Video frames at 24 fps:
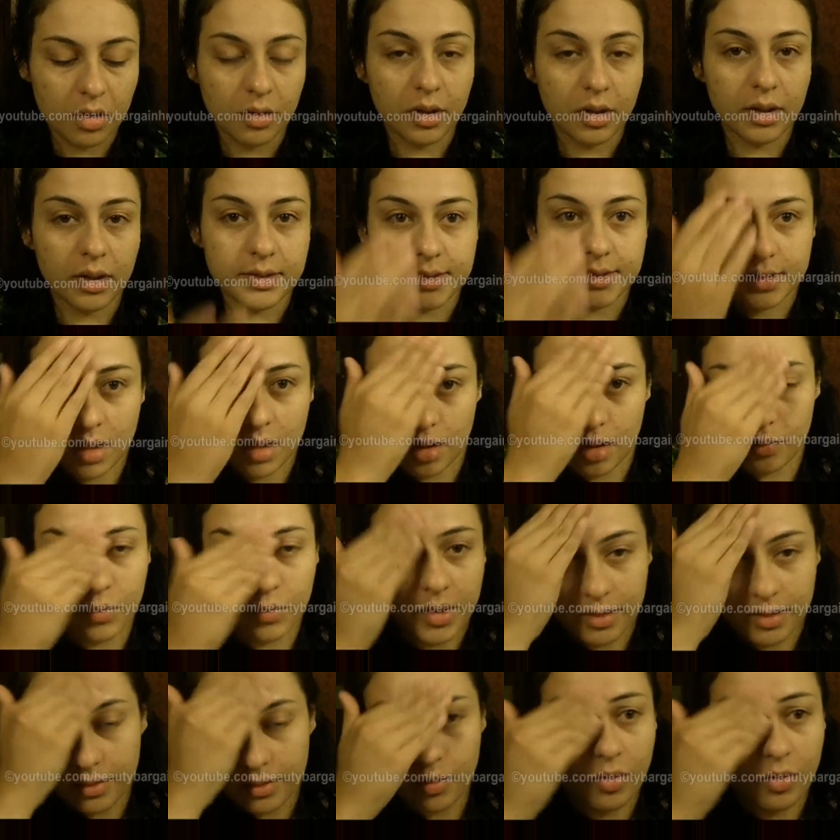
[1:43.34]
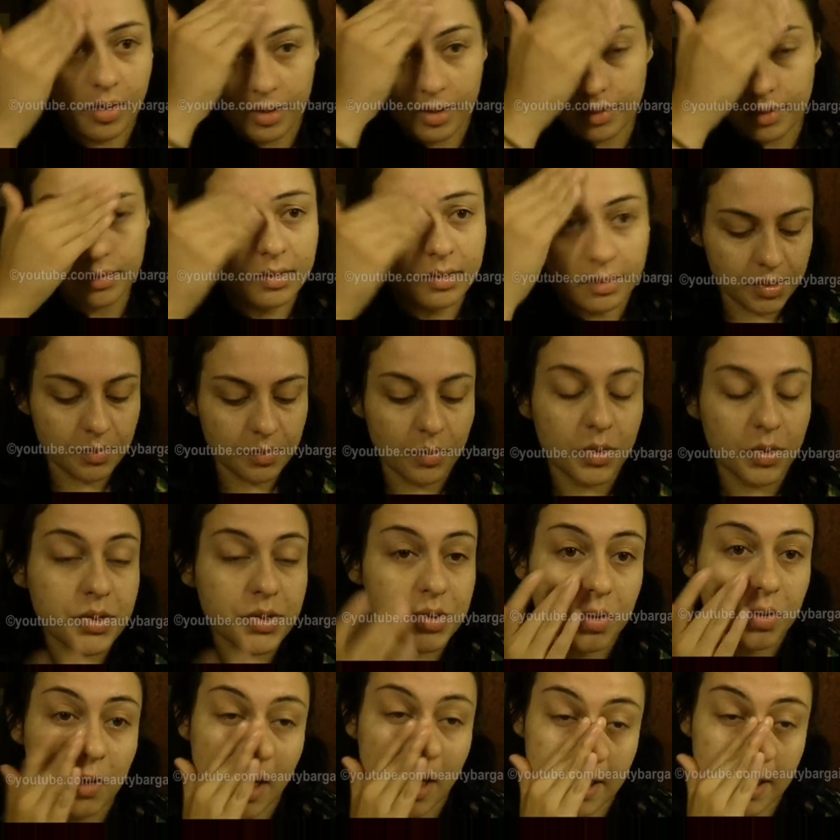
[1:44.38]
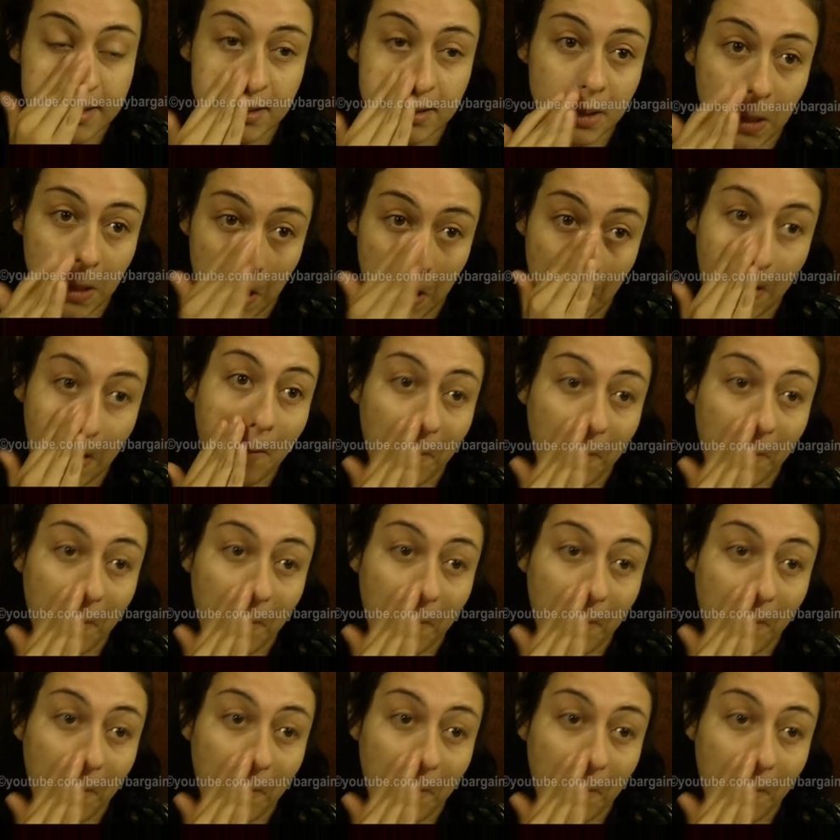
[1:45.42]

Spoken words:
you're going to start with your moisturizer.